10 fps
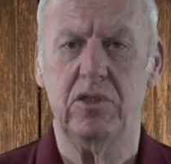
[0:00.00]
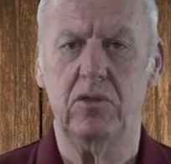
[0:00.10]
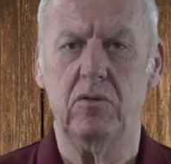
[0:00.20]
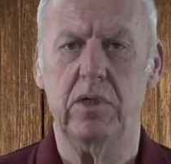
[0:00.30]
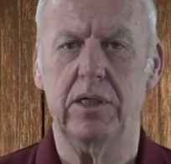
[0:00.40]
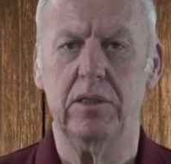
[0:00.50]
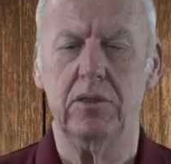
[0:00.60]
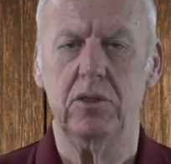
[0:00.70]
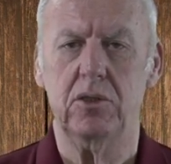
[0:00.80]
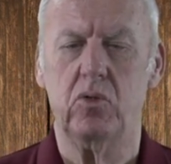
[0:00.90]
to uh,
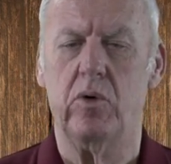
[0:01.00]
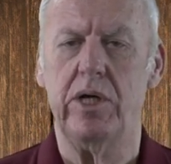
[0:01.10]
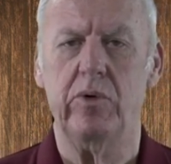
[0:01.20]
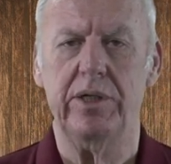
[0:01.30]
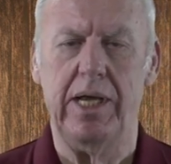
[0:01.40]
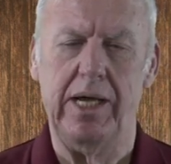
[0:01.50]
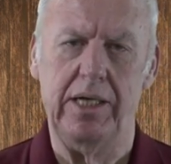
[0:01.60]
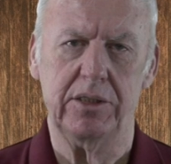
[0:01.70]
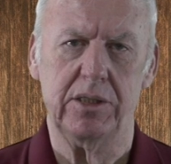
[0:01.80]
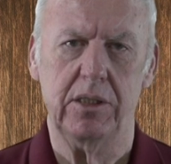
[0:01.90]
21
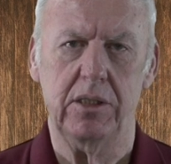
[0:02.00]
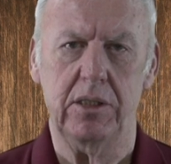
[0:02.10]
days.